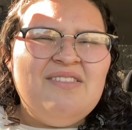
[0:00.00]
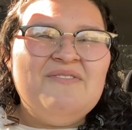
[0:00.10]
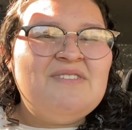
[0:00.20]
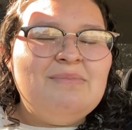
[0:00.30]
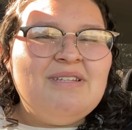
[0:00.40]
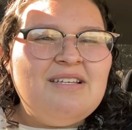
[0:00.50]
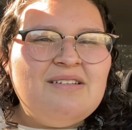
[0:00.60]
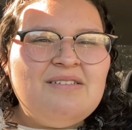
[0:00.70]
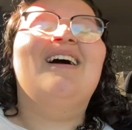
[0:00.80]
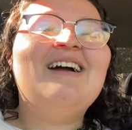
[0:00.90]
Something
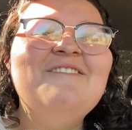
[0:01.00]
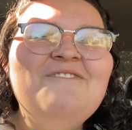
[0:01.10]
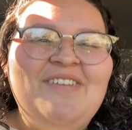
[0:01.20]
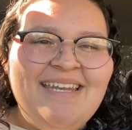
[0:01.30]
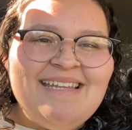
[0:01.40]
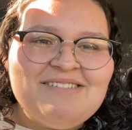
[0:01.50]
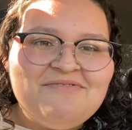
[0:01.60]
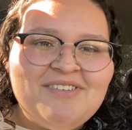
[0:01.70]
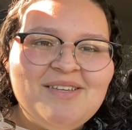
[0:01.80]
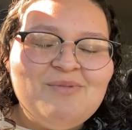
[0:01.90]
convenience
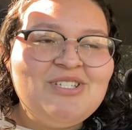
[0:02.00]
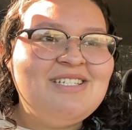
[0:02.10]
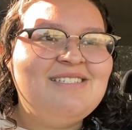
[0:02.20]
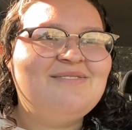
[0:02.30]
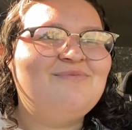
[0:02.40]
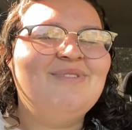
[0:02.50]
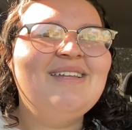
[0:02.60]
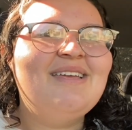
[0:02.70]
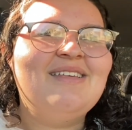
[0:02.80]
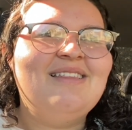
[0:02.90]
fee, which is
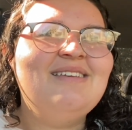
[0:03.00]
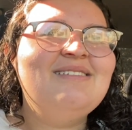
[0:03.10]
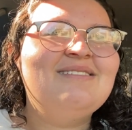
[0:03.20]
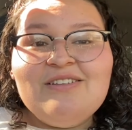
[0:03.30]
ridiculous.